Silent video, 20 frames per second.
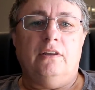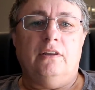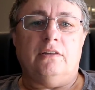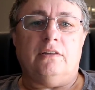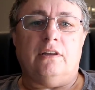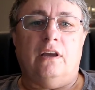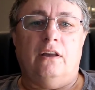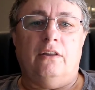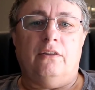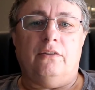
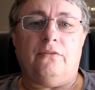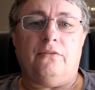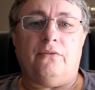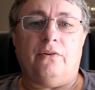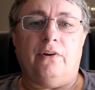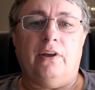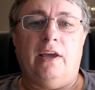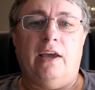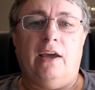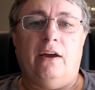So
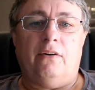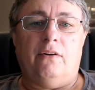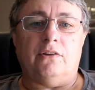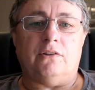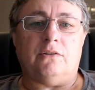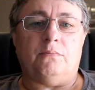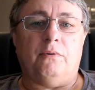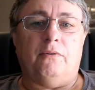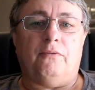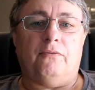3
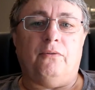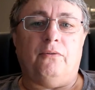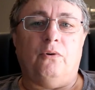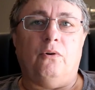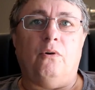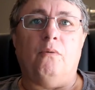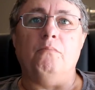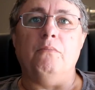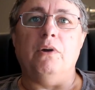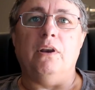hours
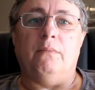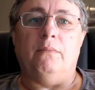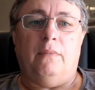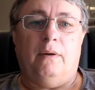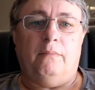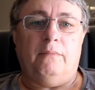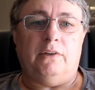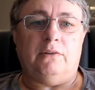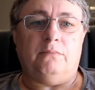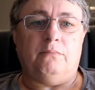before
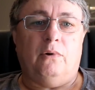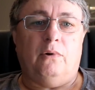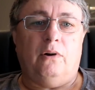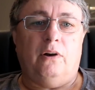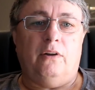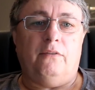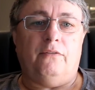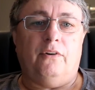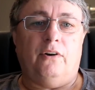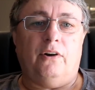minimum is
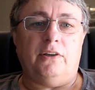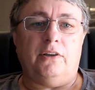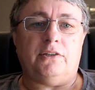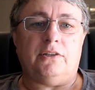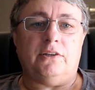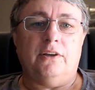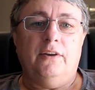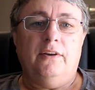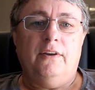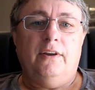my advice.